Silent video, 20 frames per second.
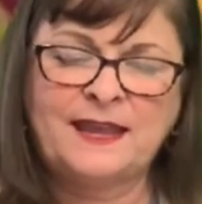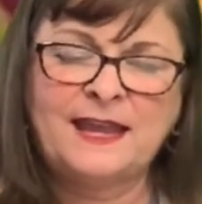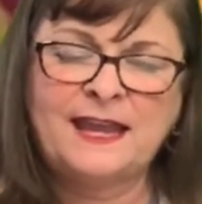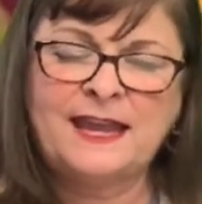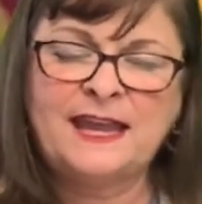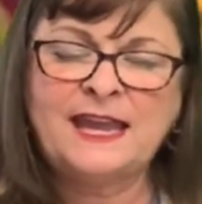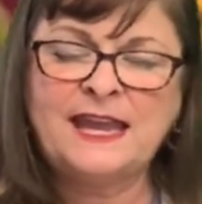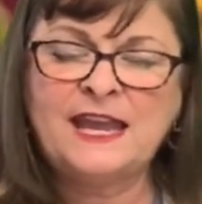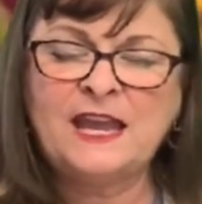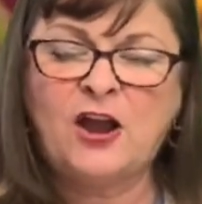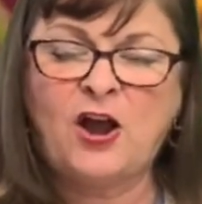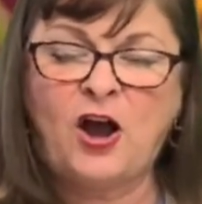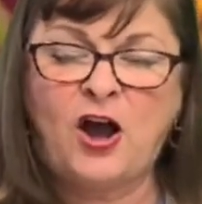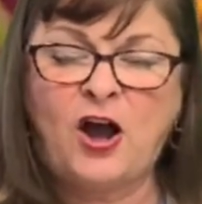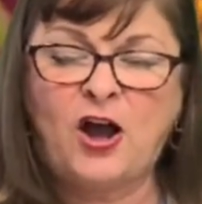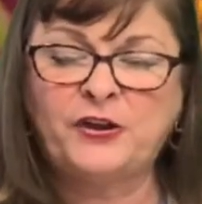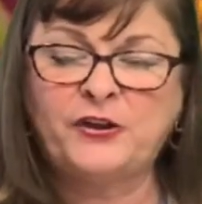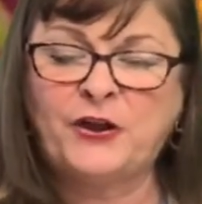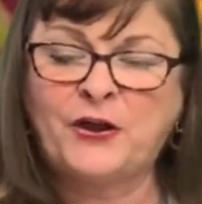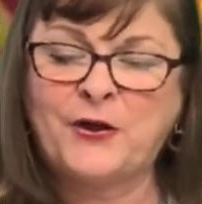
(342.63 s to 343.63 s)
He
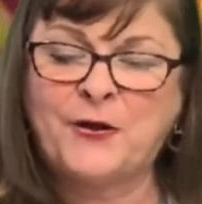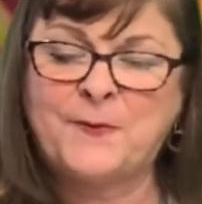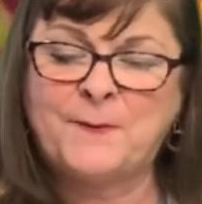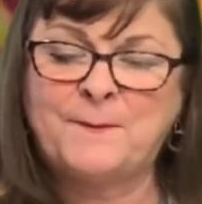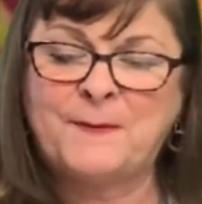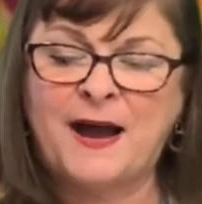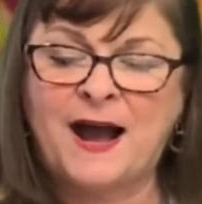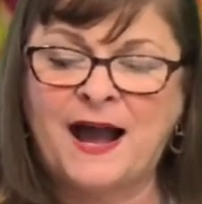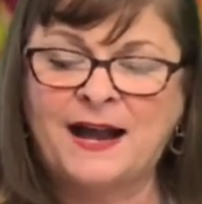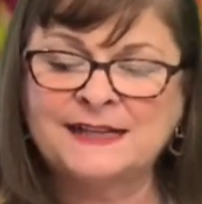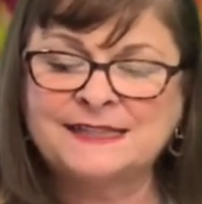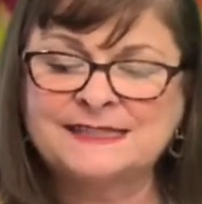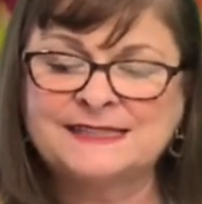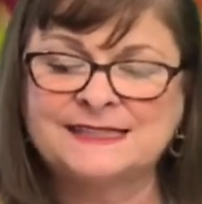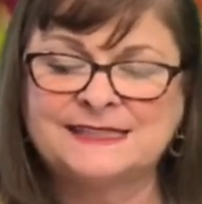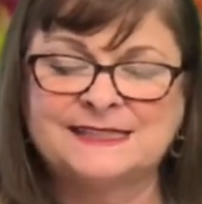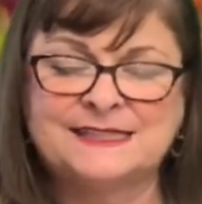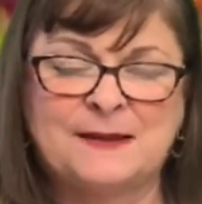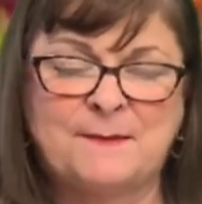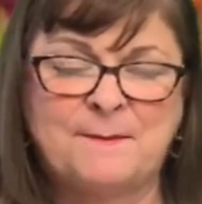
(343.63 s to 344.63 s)
hauled home
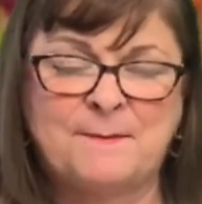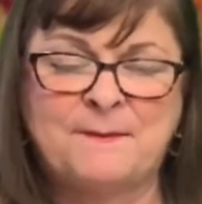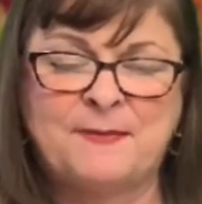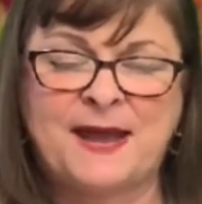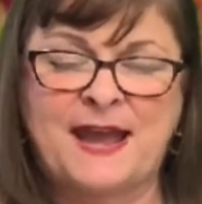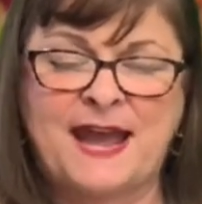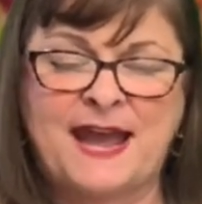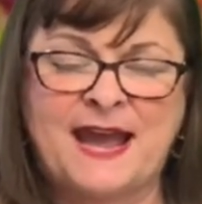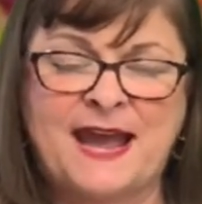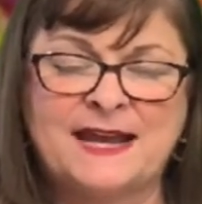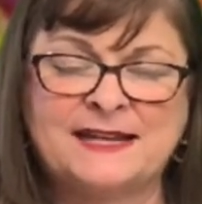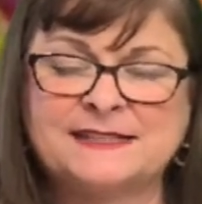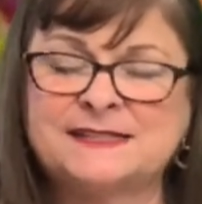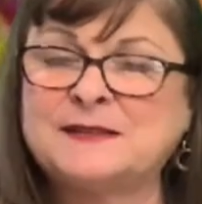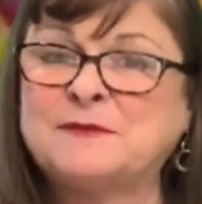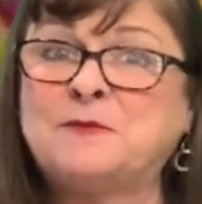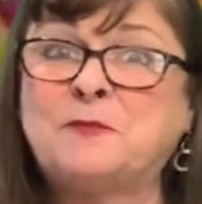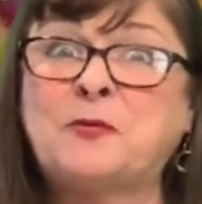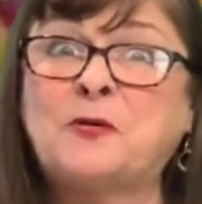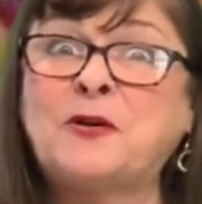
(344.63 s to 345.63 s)
boxes and bags
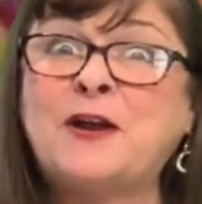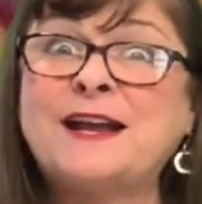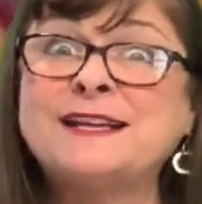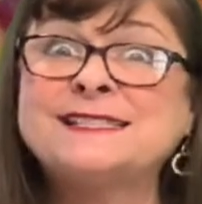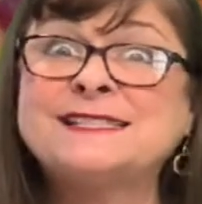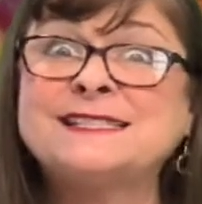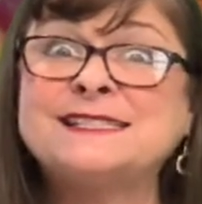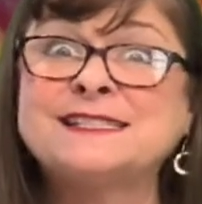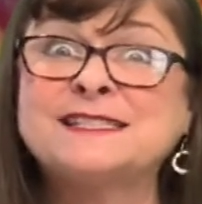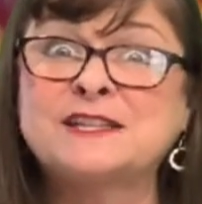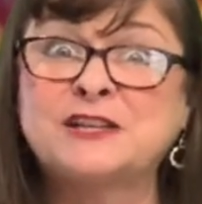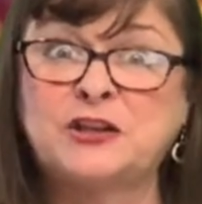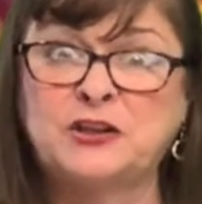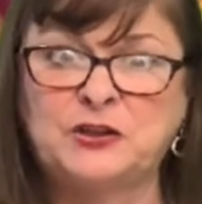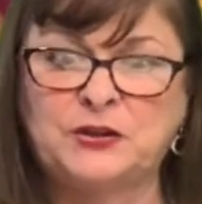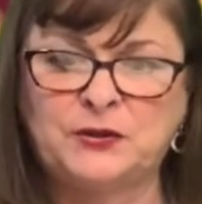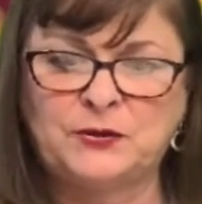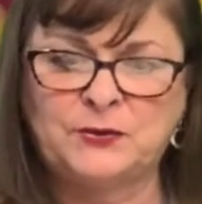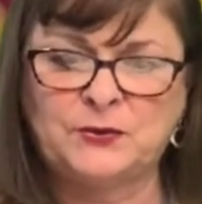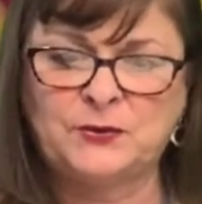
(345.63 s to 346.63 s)
and presents
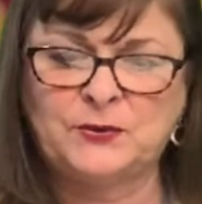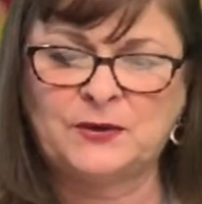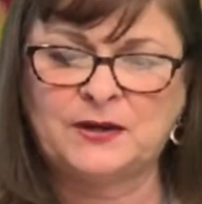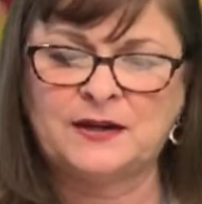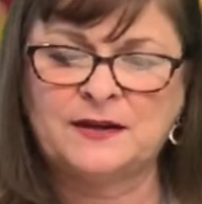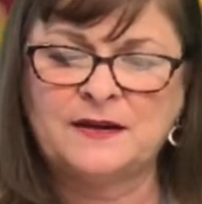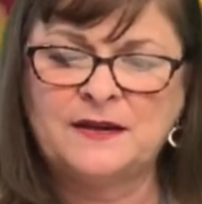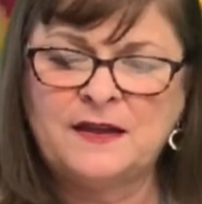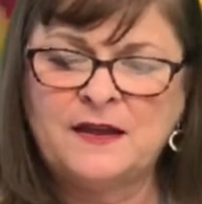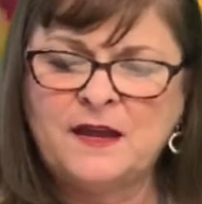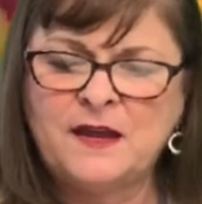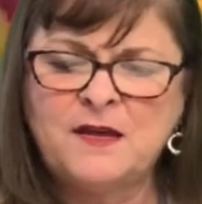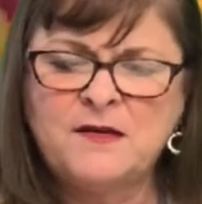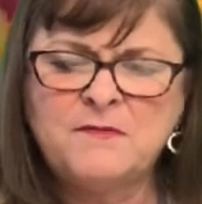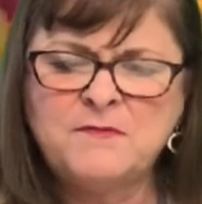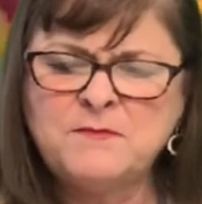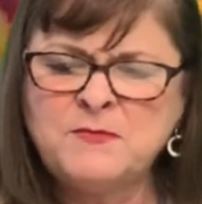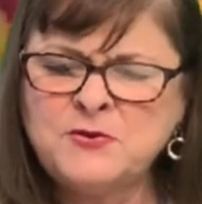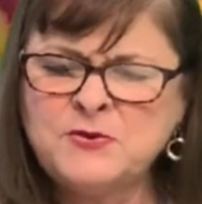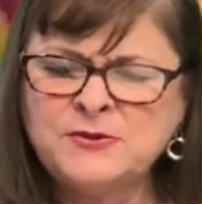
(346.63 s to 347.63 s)
galore.
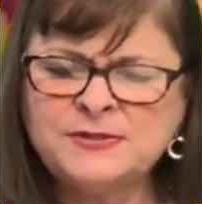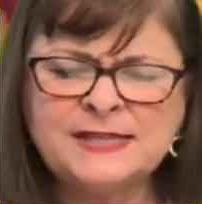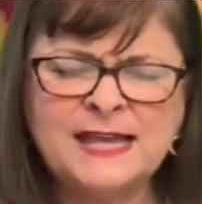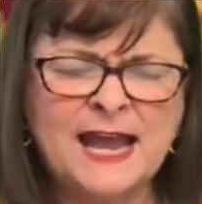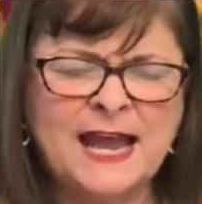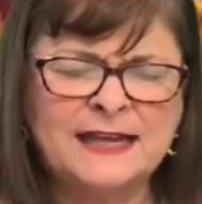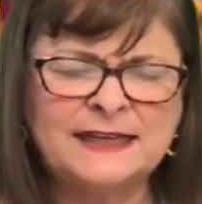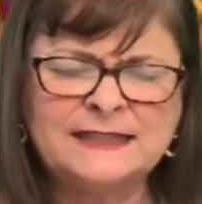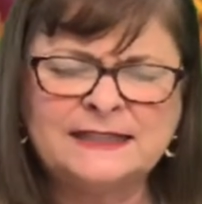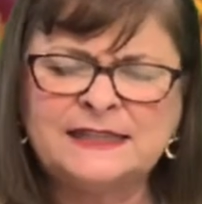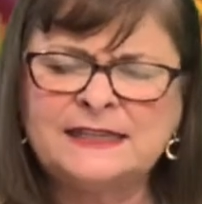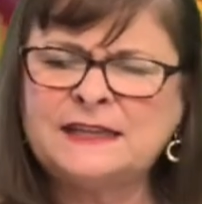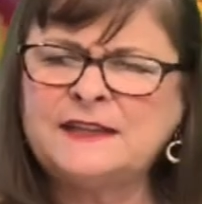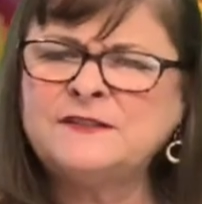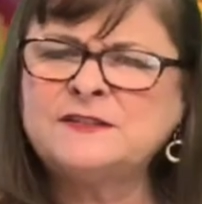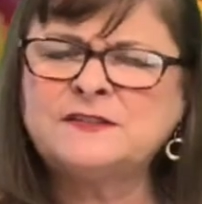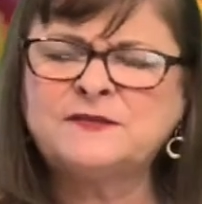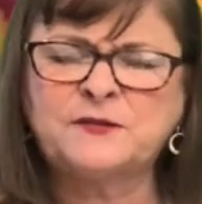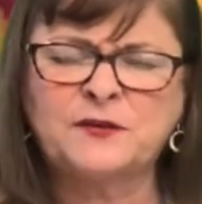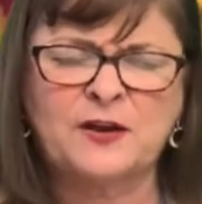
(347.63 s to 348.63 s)
Moose had
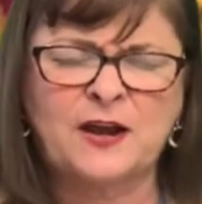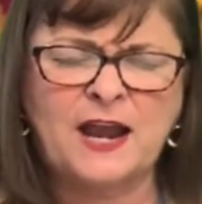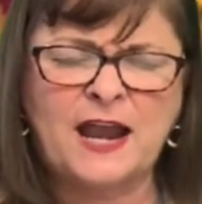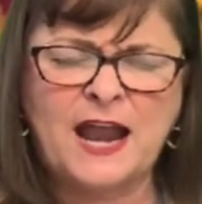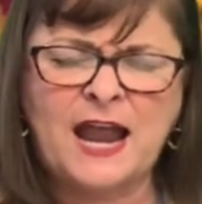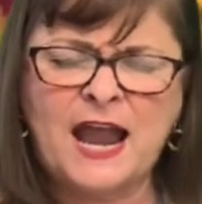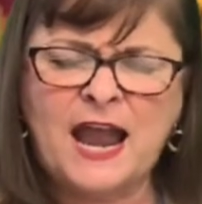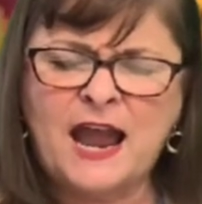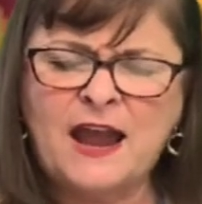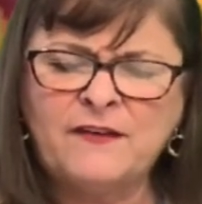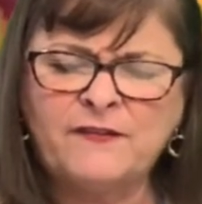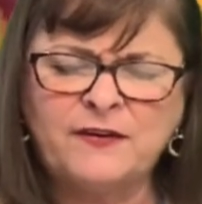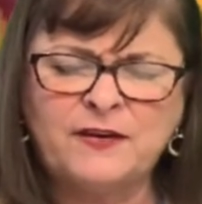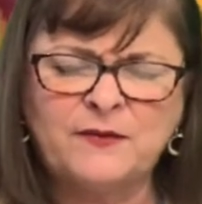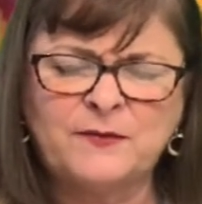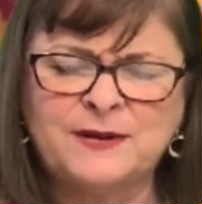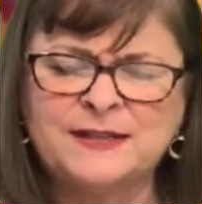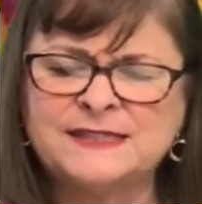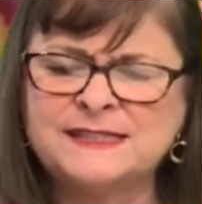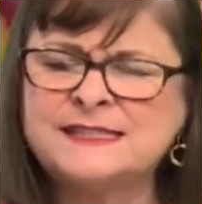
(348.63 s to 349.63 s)
gifts for
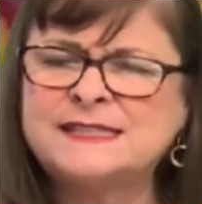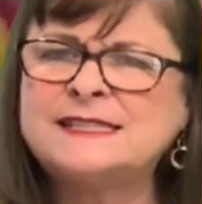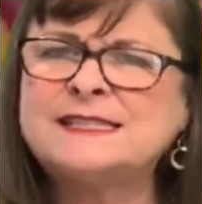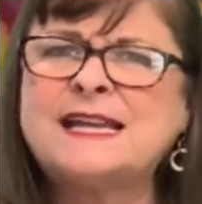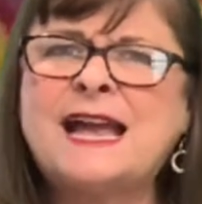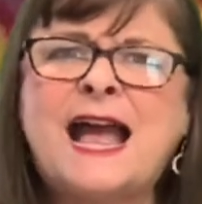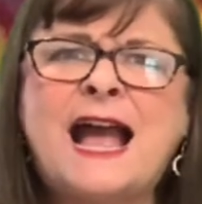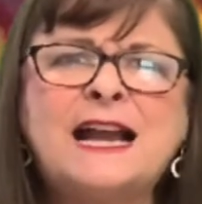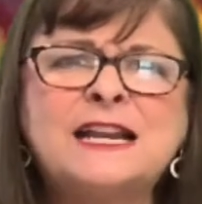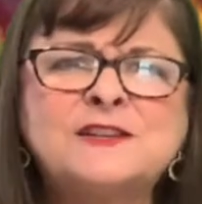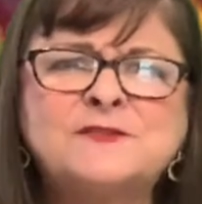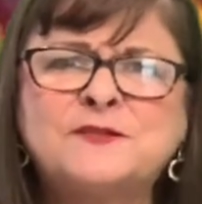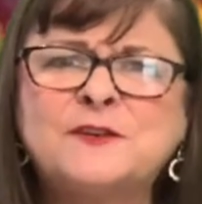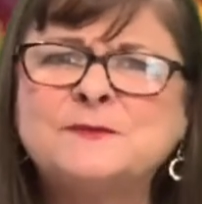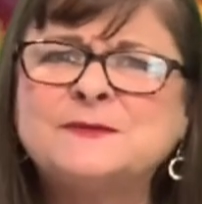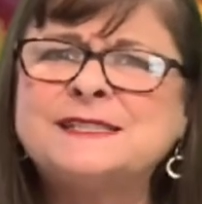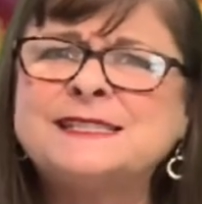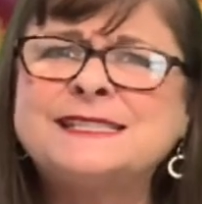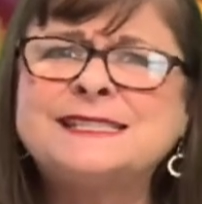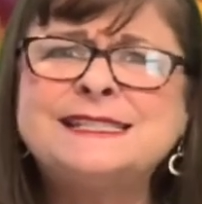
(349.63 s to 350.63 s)
everyone stacked
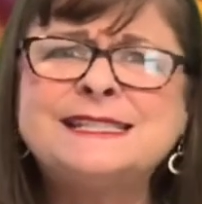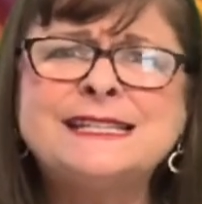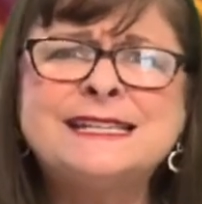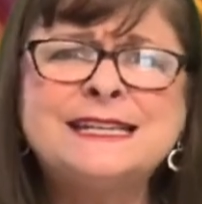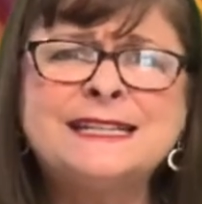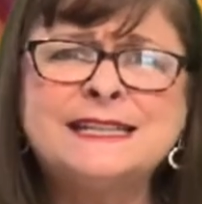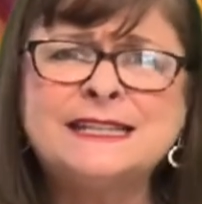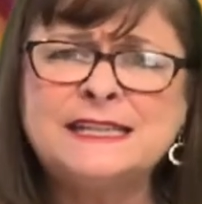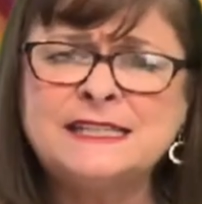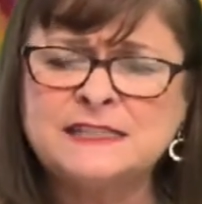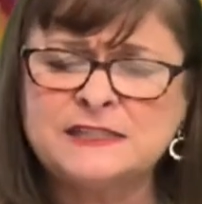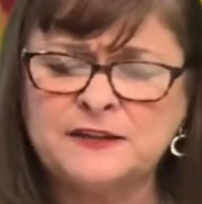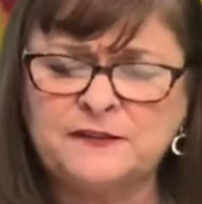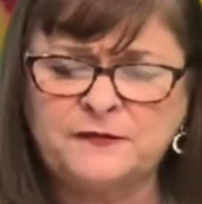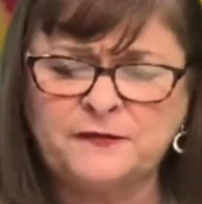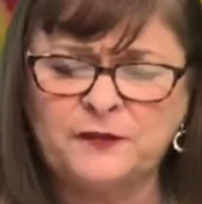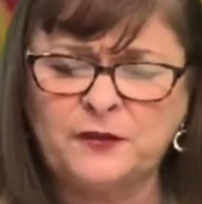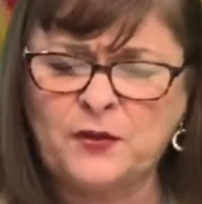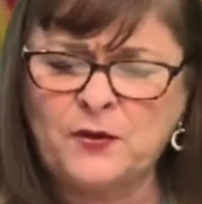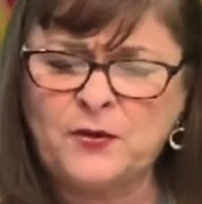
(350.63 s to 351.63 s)
from ceiling to
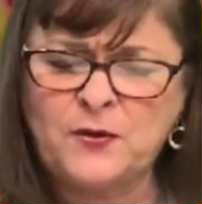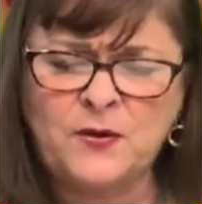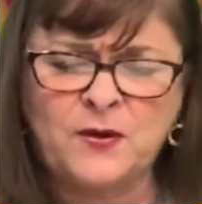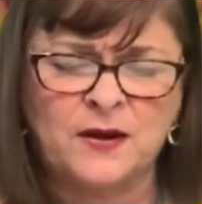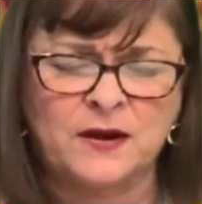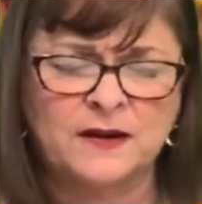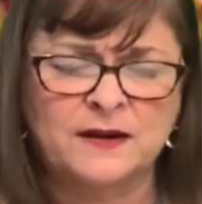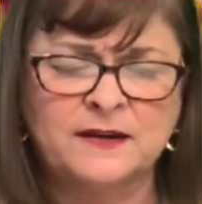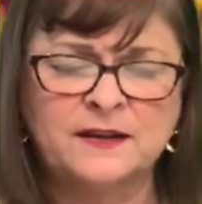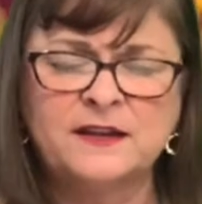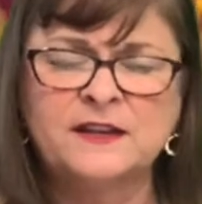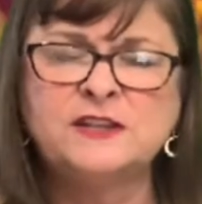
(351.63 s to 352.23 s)
floor.